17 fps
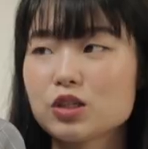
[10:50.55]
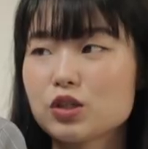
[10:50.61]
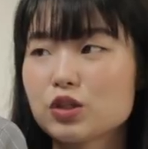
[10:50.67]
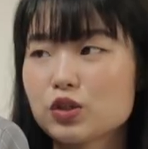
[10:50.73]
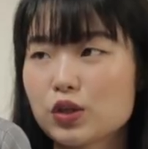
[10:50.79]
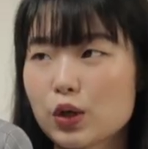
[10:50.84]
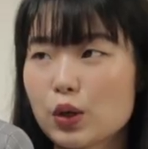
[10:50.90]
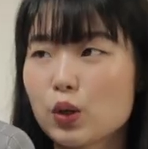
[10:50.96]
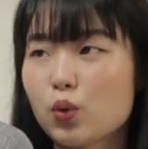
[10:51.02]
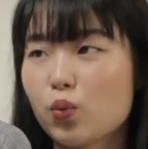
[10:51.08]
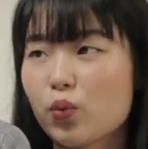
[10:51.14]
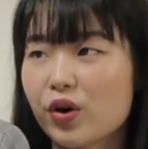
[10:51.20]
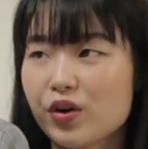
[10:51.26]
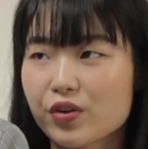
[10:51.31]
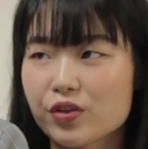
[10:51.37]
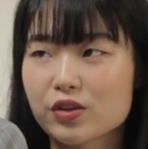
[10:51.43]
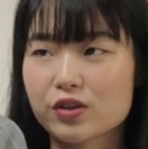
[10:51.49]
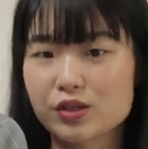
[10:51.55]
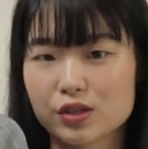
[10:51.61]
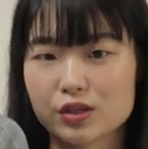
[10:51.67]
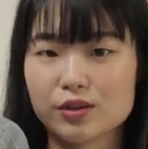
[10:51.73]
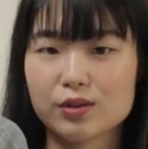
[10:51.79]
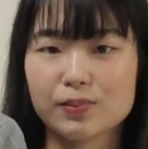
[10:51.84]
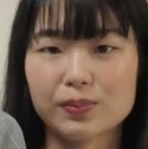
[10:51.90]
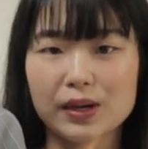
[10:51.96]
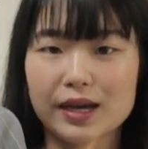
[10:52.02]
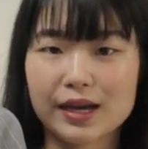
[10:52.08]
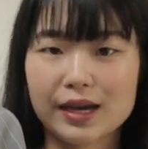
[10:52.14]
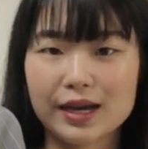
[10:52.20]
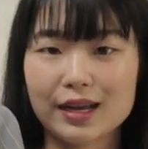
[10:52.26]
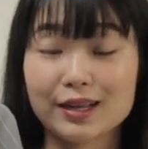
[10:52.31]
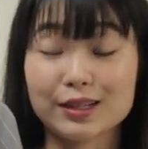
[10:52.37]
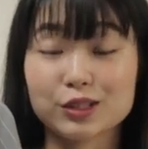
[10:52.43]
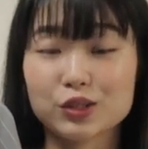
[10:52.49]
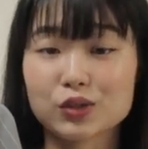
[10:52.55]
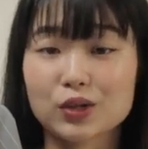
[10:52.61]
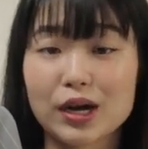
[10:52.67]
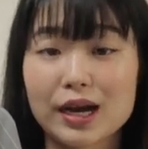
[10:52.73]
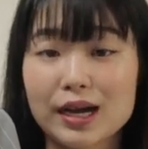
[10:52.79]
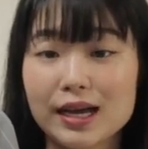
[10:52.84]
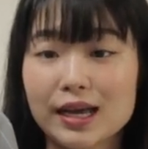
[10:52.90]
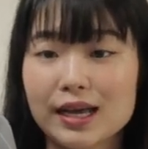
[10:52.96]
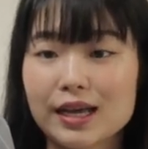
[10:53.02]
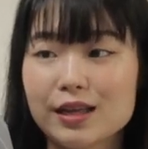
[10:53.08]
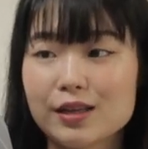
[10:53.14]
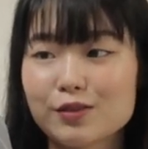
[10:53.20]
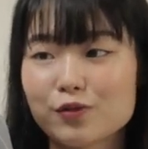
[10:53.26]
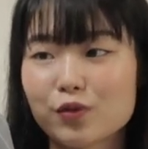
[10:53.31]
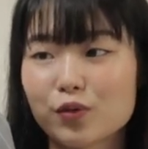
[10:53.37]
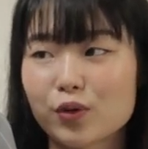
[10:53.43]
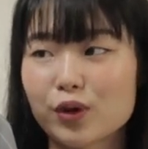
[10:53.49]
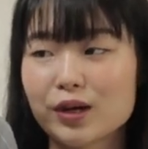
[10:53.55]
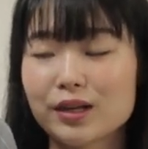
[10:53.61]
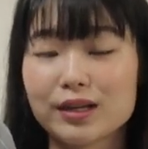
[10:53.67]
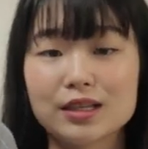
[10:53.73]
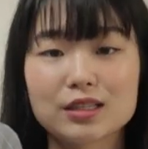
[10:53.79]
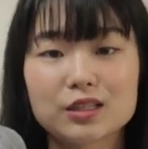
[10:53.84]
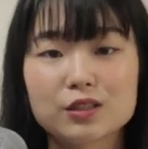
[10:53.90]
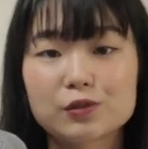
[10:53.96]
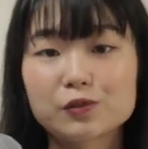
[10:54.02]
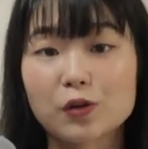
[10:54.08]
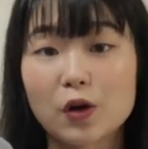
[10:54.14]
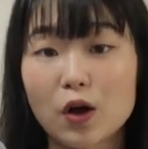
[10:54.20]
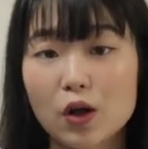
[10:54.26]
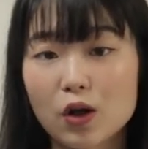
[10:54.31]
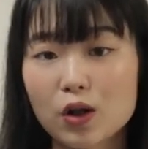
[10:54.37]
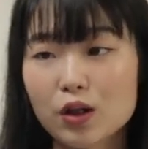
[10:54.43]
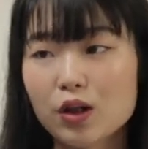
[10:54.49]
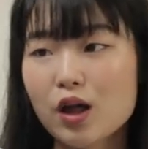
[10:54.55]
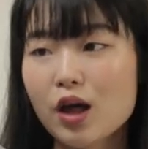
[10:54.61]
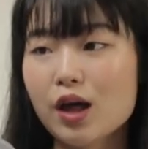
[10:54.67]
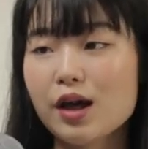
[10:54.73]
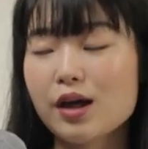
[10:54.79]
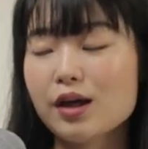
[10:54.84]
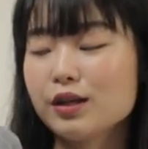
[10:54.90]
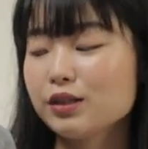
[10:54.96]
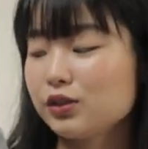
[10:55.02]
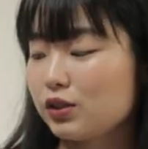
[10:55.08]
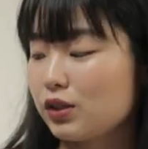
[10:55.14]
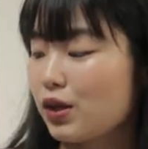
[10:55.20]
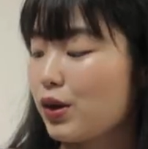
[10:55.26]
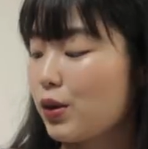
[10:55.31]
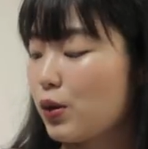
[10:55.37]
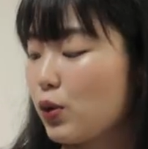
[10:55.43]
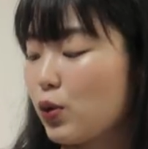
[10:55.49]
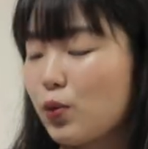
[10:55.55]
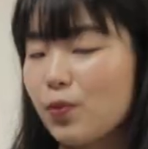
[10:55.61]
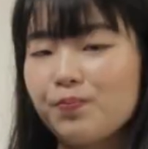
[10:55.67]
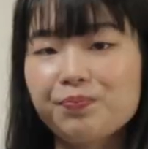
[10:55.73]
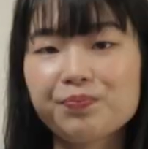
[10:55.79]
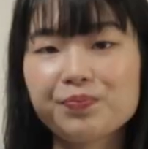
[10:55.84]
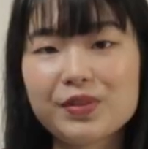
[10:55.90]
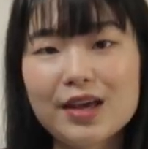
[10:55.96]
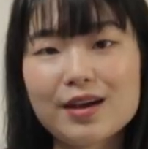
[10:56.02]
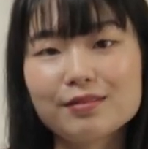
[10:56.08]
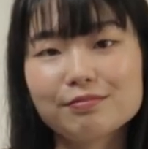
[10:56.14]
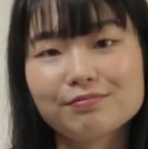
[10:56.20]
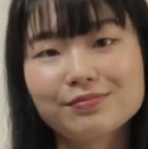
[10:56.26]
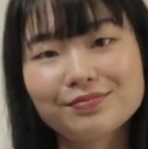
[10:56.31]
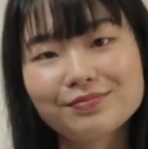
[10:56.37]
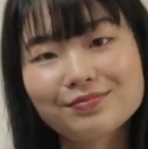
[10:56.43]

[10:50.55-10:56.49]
just so worth to buy it and try it for this fall. So yeah,